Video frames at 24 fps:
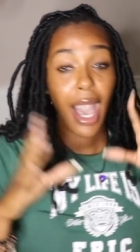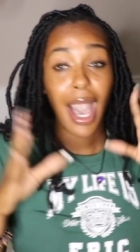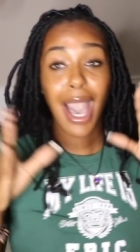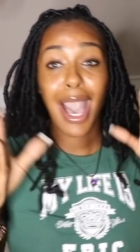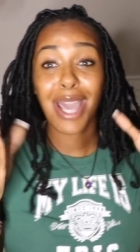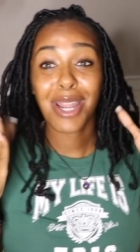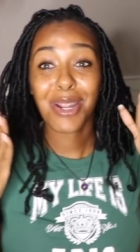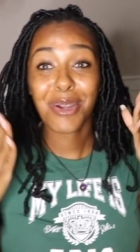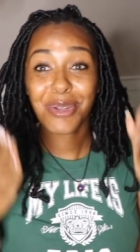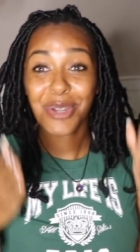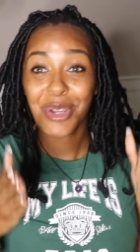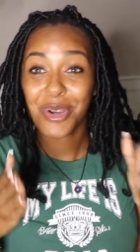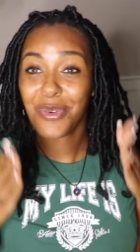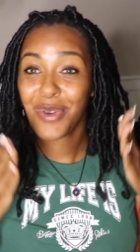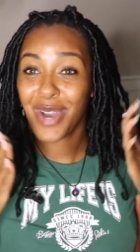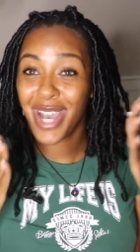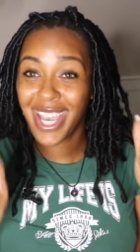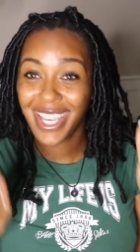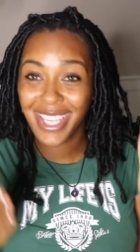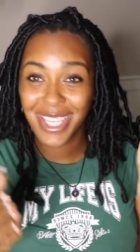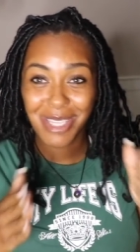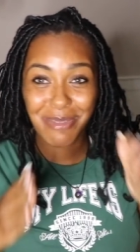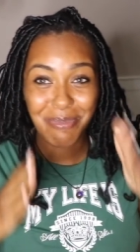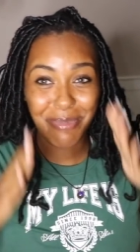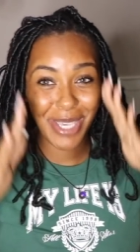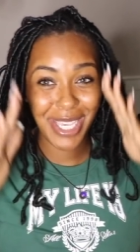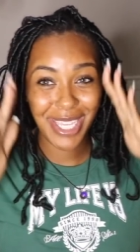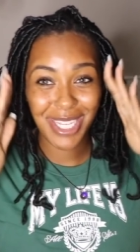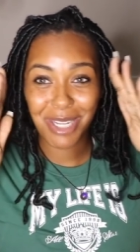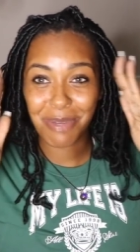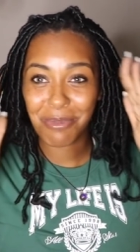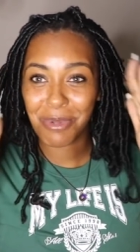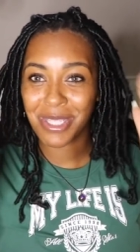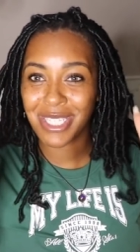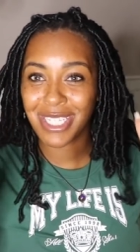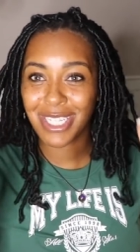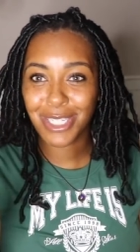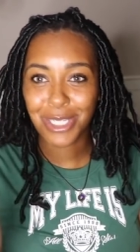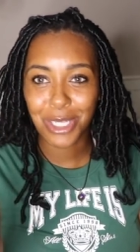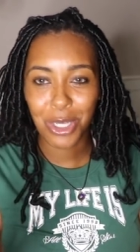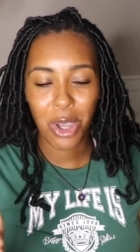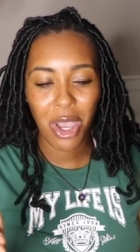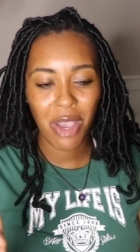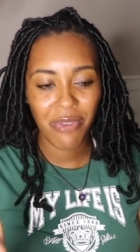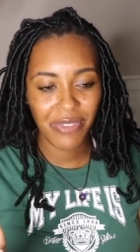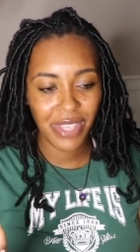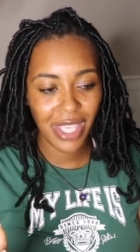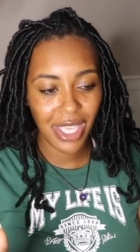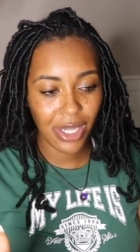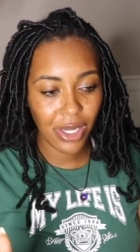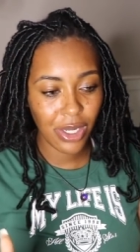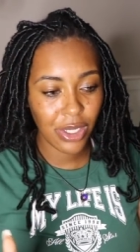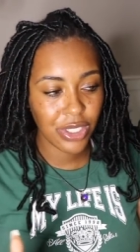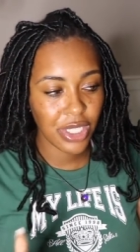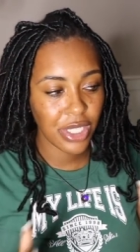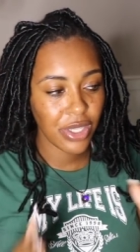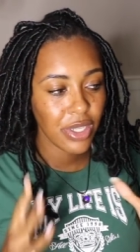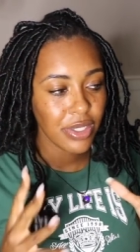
I don't know why I keep picking up on this show-offy energy.